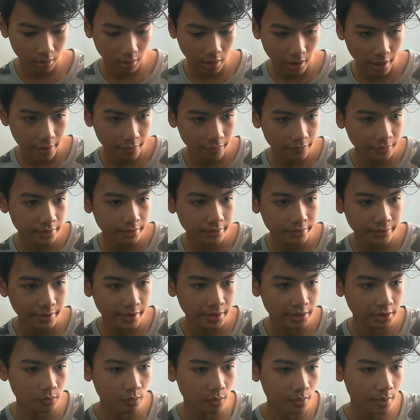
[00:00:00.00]
already
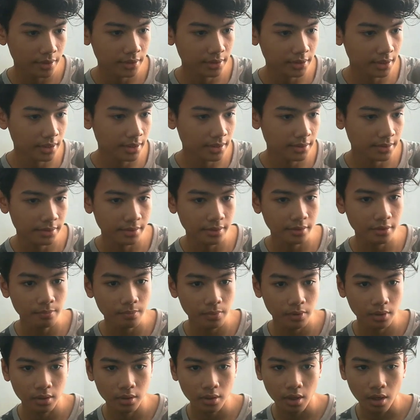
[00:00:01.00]
reached 1K sub,
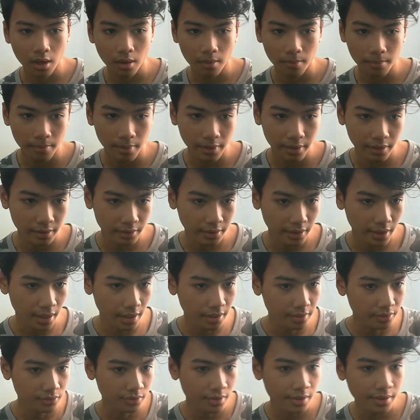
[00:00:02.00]
but
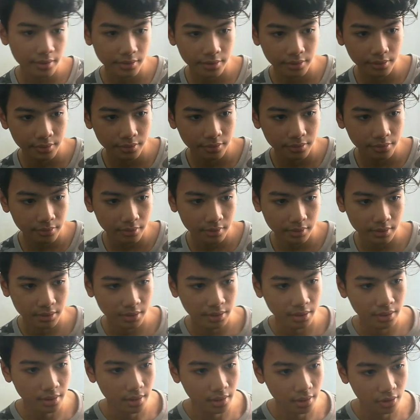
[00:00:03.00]
at the right here, it
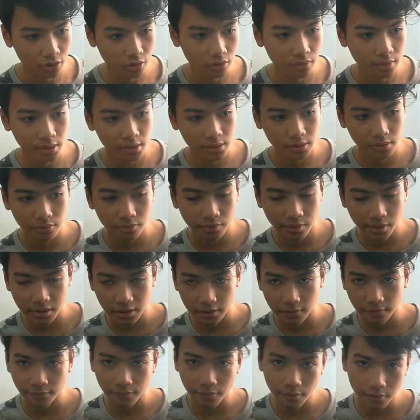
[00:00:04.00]
say that you need to
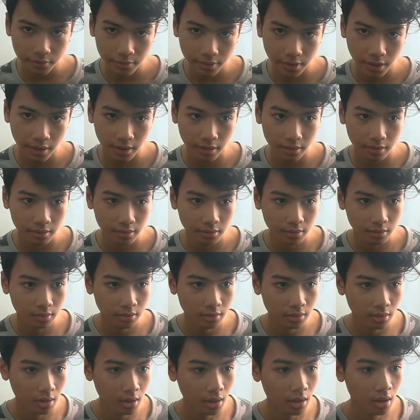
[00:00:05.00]
reach 4K
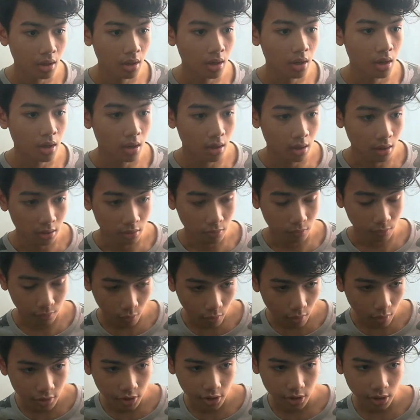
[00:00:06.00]

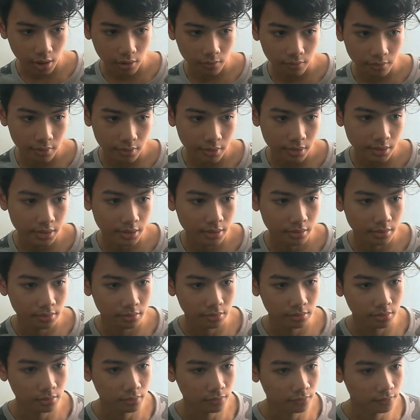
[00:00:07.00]
watch hours,
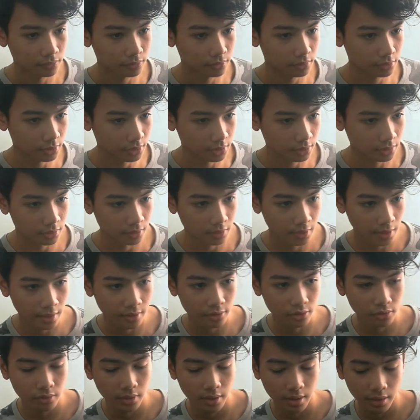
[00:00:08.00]

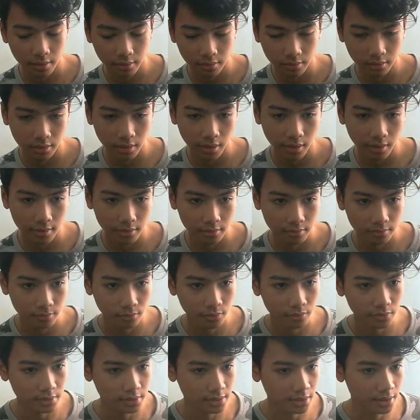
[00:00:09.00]
then you can get
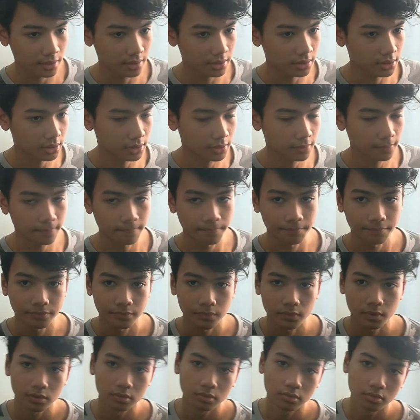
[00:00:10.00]
monetized.
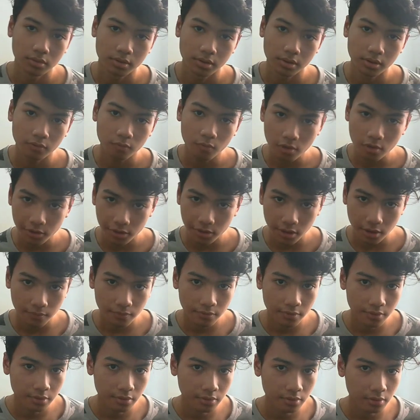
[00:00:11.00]
So watch
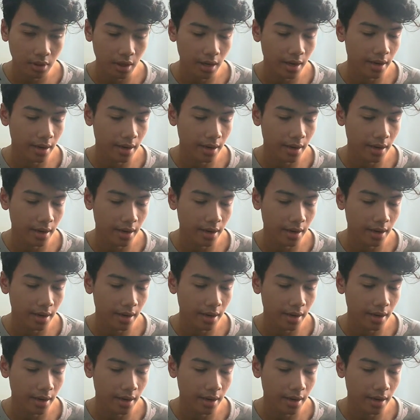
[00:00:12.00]
hour,